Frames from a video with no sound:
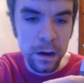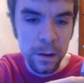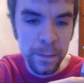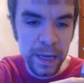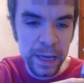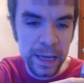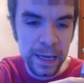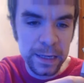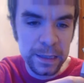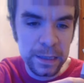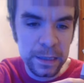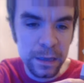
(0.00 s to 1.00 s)

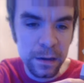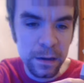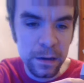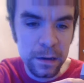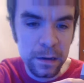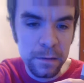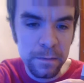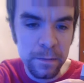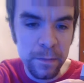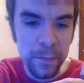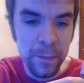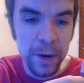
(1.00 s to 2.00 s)
is the
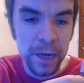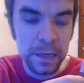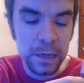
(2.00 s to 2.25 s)
button,